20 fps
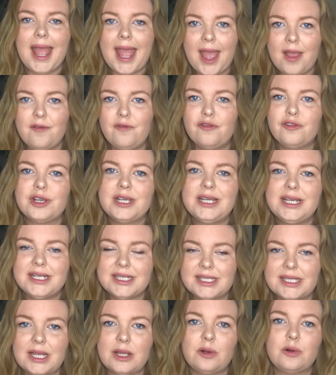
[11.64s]
every
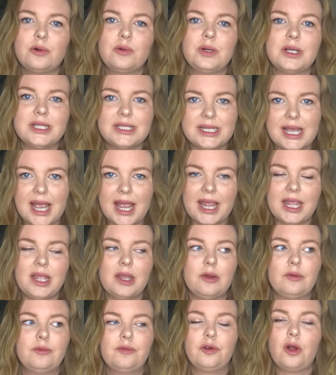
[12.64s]
single
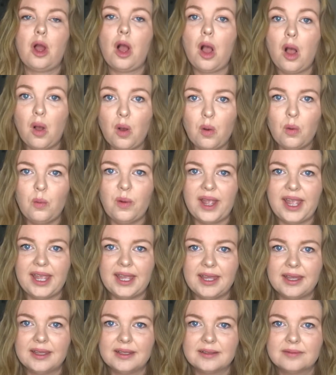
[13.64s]
day for a whole
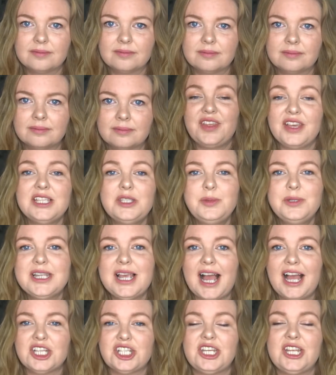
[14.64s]
week. This was
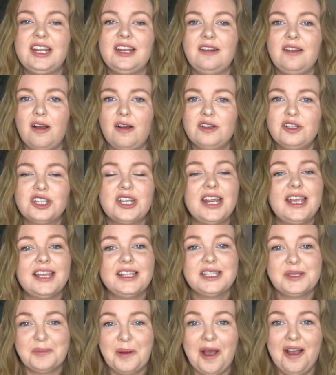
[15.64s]
actually largely
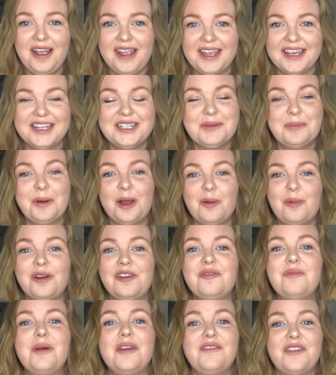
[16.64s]
inspired by
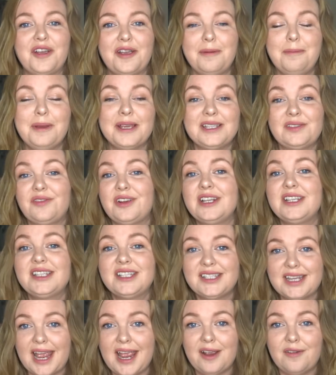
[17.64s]
one of my very best friends,
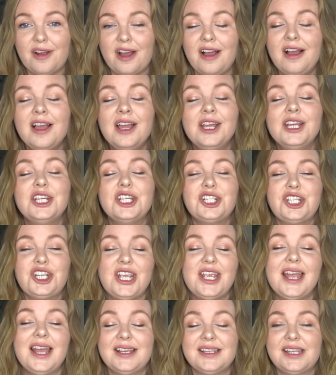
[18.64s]
Sarah.
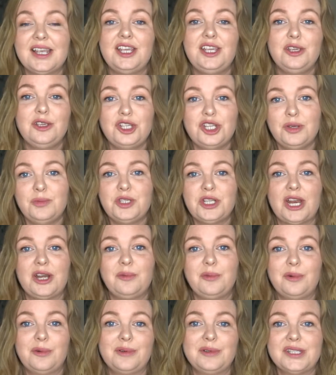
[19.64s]
She has a YouTube
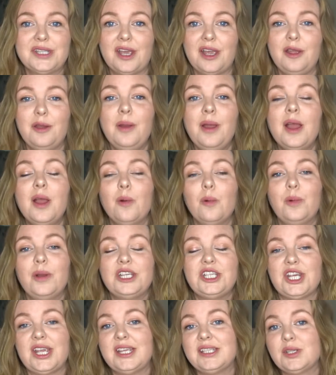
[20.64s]
channel also,
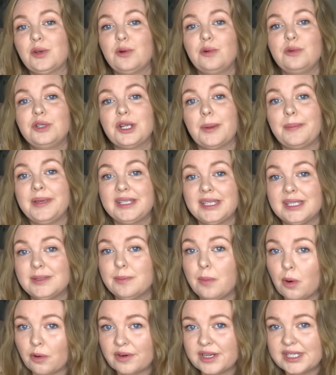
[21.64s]
which is called Mrs.
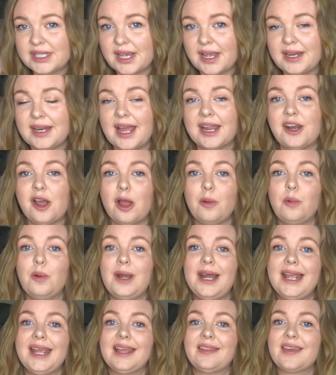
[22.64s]
Morrison, and I
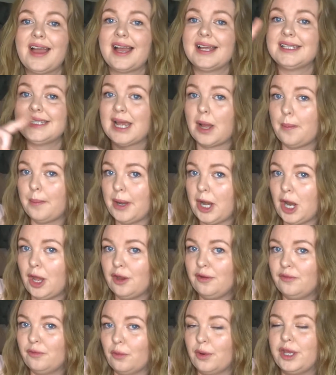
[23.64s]
will link that down
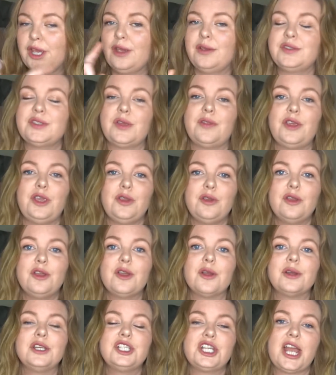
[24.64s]
below for you so that you can
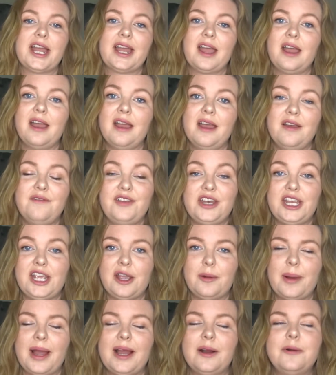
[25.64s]
go and check her
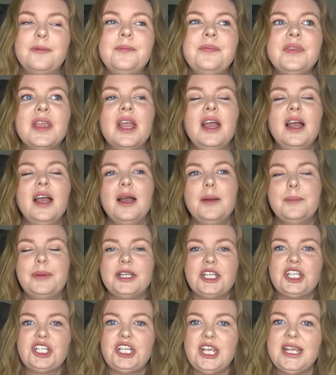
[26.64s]
video out.
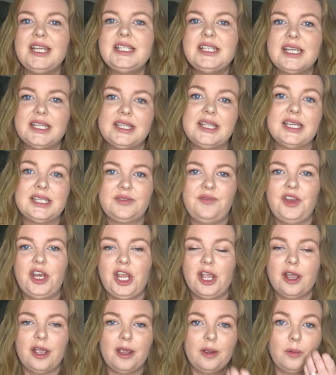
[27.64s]
But she did this
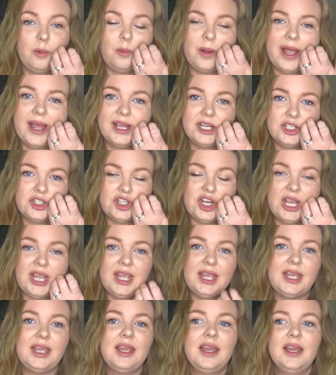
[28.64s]
video where
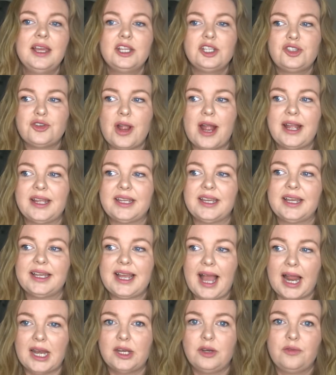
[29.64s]
she drank a
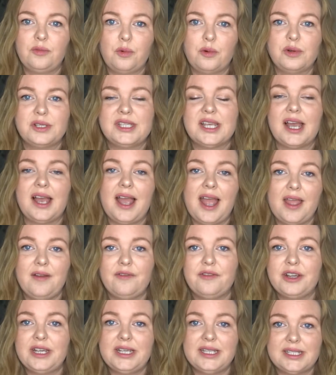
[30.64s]
gallon of water
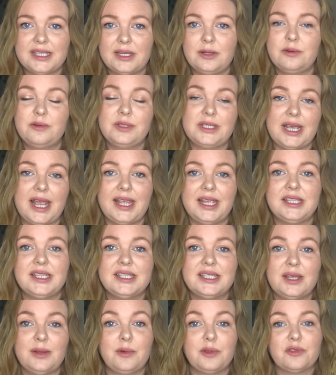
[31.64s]
every single day to
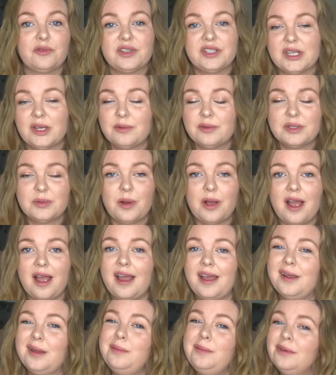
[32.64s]
see what the results were.
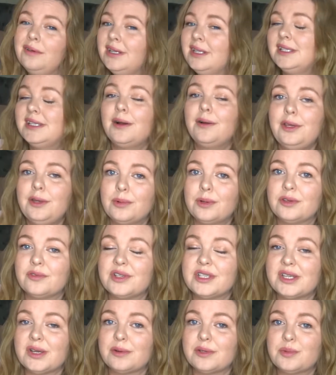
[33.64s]
And I'm not going to tell you what the
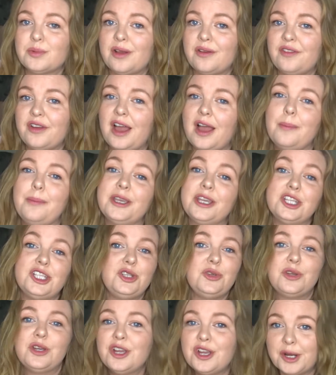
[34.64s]
results were for her because
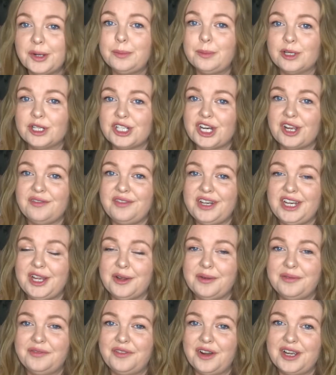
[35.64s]
you can go and watch her
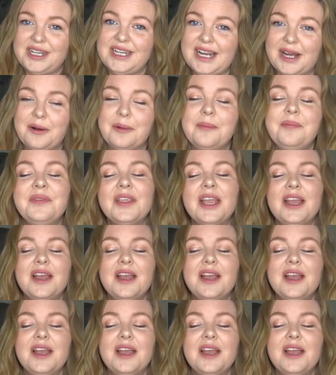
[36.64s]
video and find out.